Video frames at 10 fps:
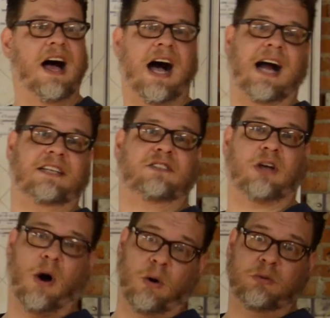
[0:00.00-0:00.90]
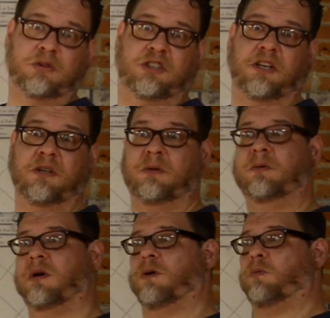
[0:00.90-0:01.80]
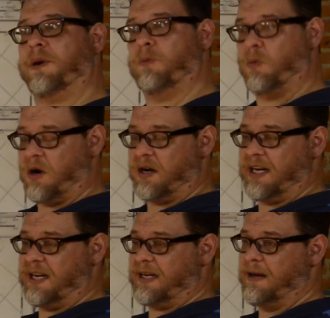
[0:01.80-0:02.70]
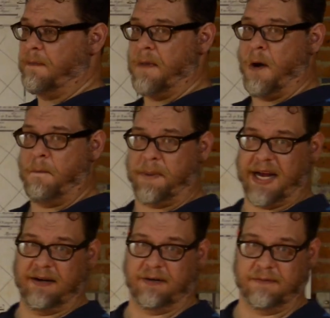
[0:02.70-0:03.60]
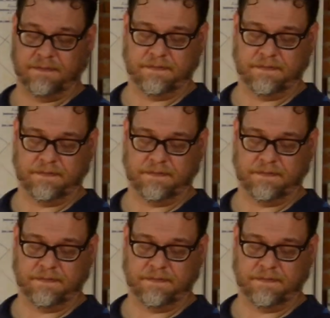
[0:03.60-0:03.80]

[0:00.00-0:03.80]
I told you we wanted Mobile.